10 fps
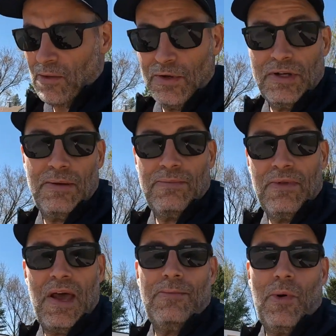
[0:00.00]
which at
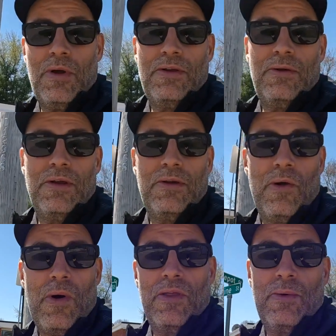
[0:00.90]
that point you could go
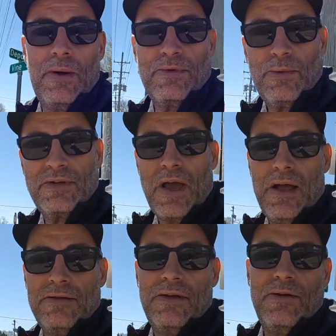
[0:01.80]
all the way up to Wisconsin,